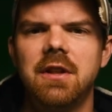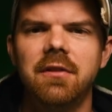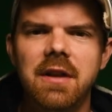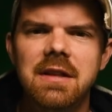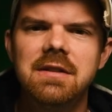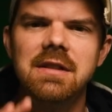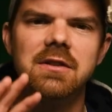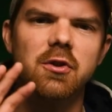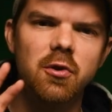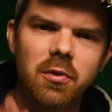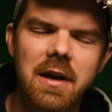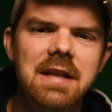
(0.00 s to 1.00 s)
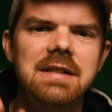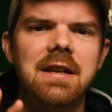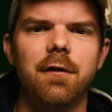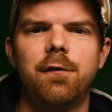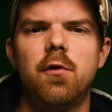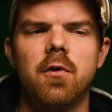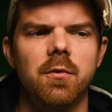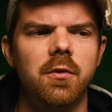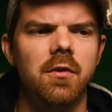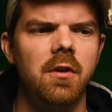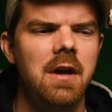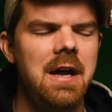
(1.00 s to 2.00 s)
The lens is crazy
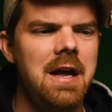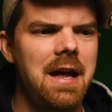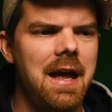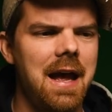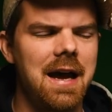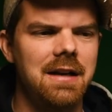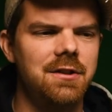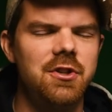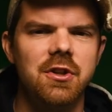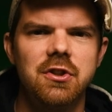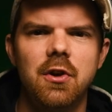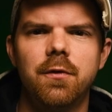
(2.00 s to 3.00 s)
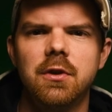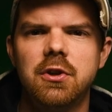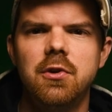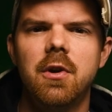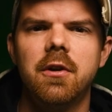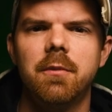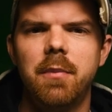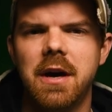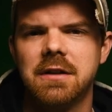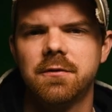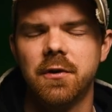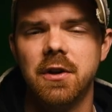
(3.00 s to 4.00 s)
affordable at just over 200
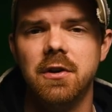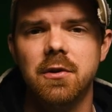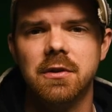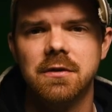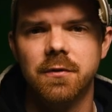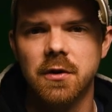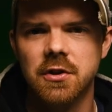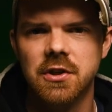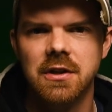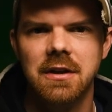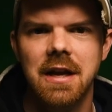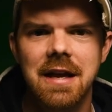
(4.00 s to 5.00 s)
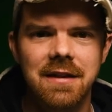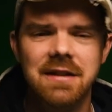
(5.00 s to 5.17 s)
bucks for the newest version.